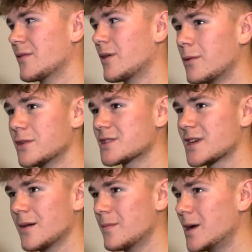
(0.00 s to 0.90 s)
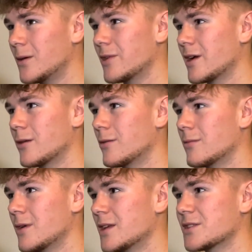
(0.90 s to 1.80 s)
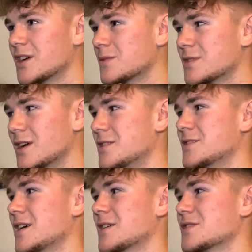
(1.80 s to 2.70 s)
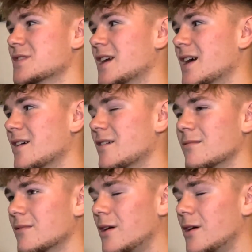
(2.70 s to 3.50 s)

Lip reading: If I wanted to get a meal deal, it takes me 10 seconds to get it.